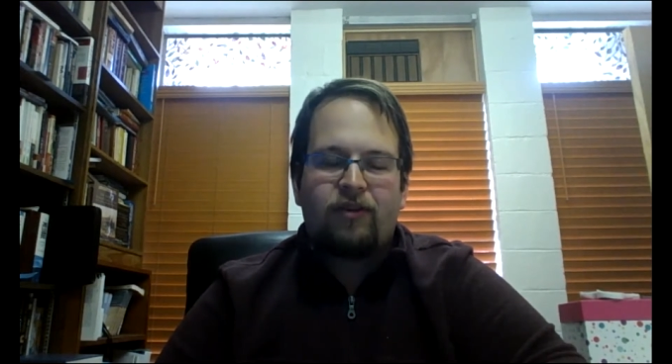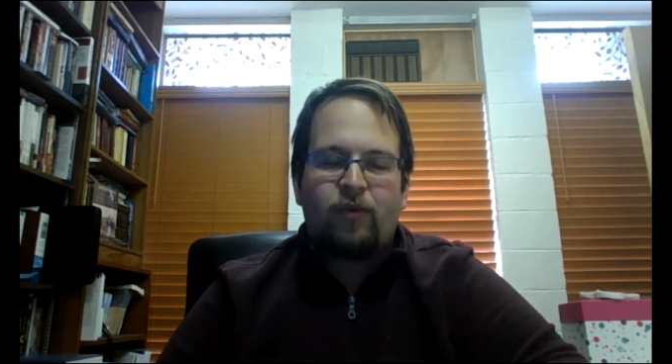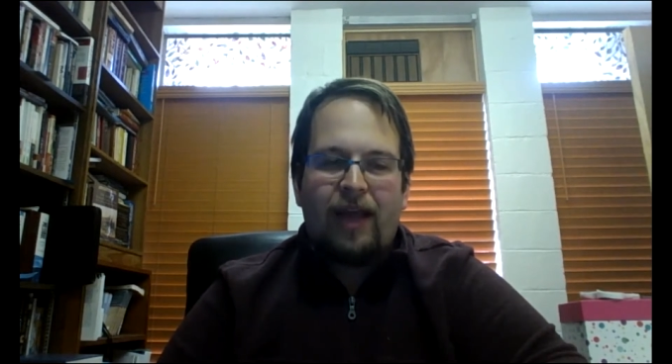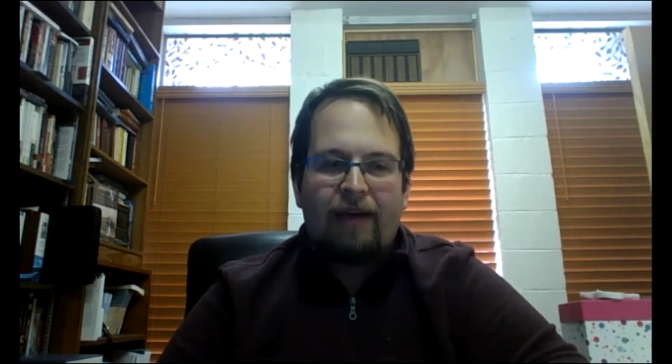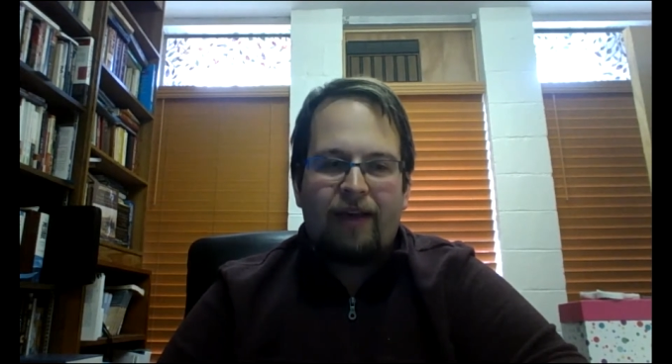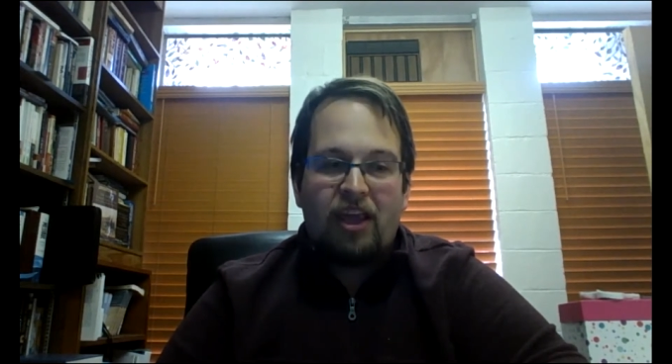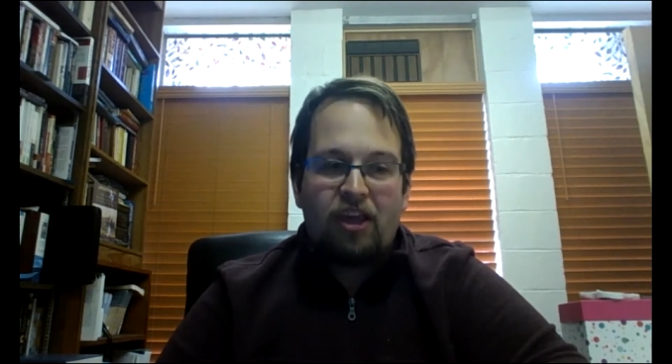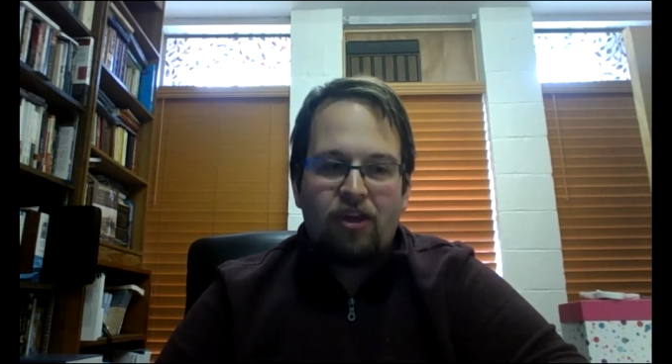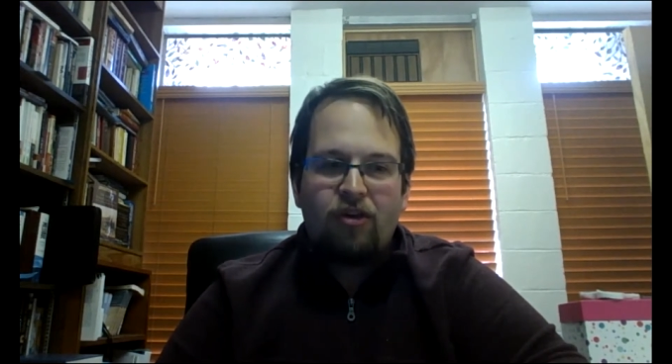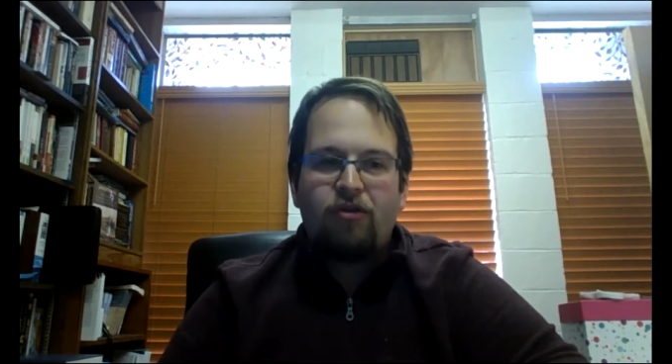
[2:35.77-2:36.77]
We have a
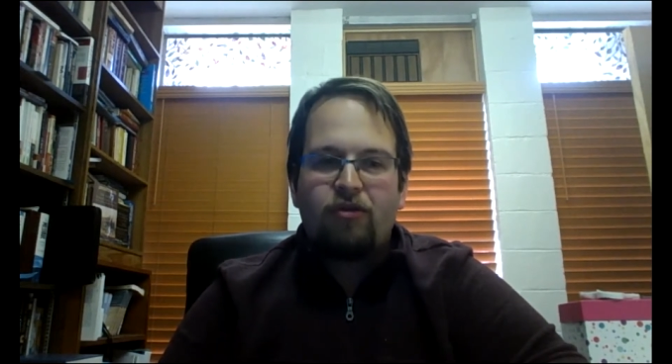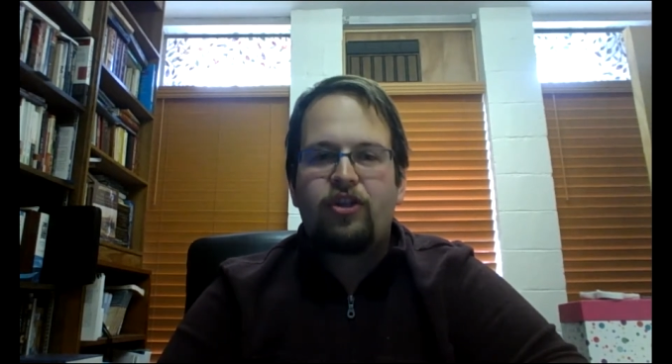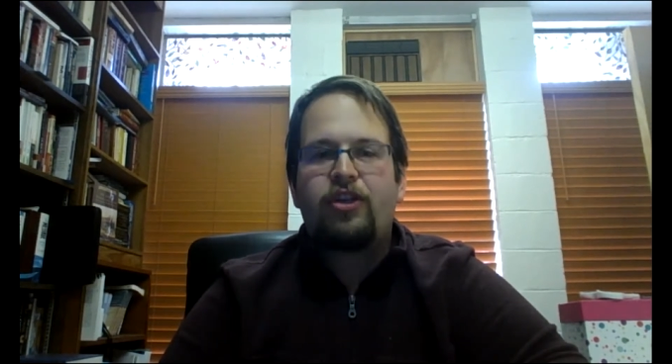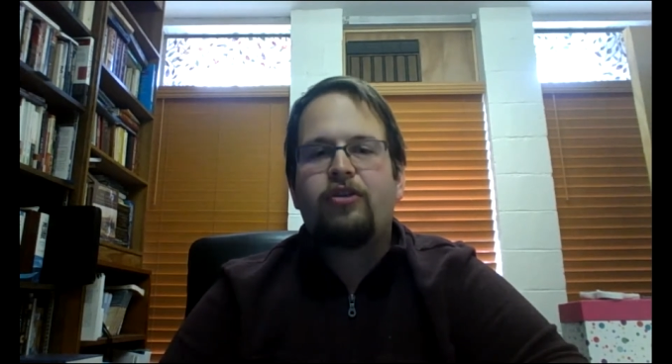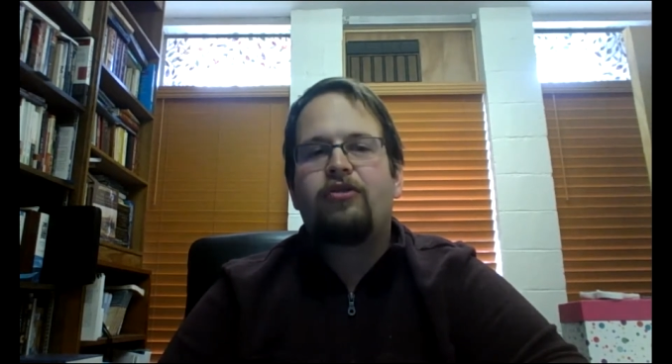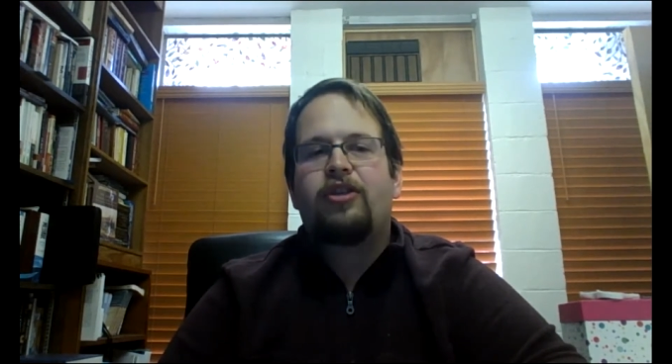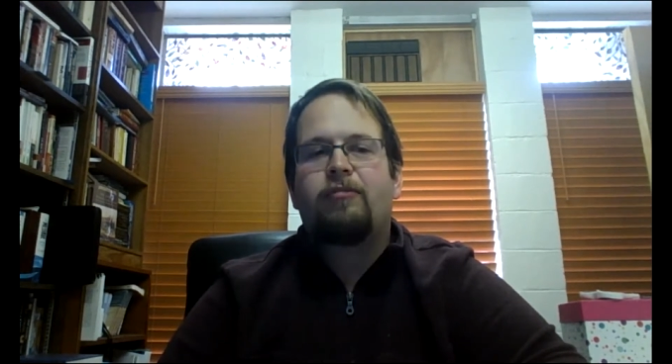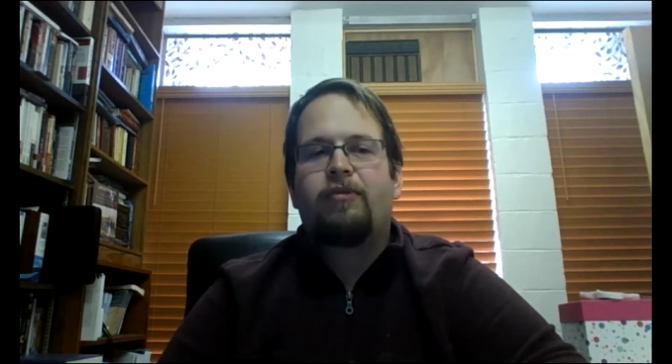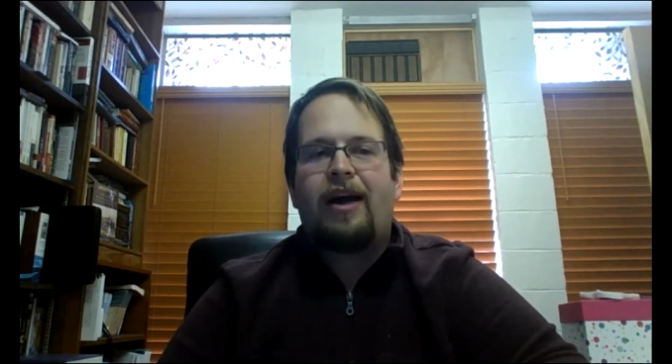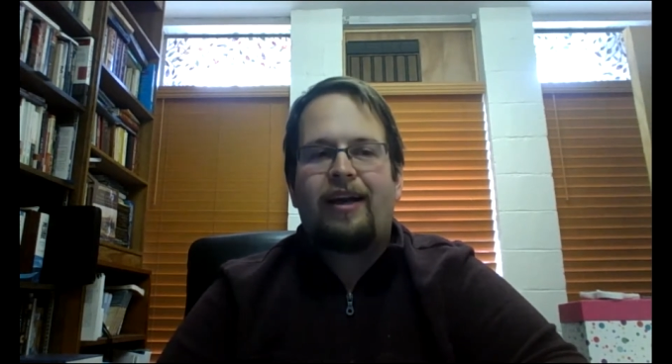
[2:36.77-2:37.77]
huge, huge
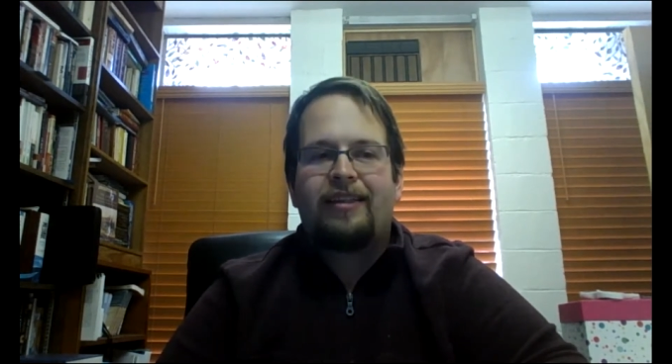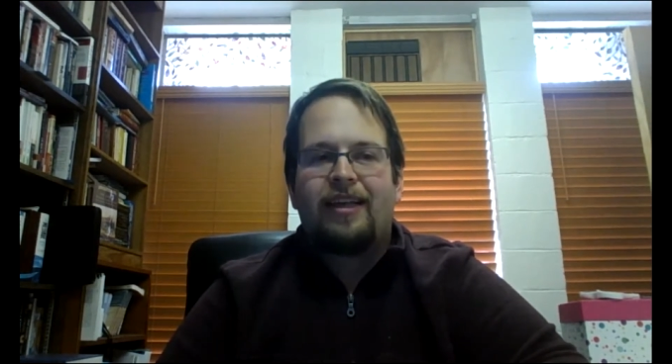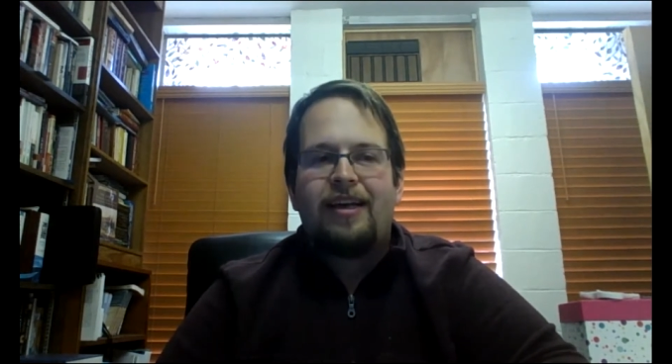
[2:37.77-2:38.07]
surprise,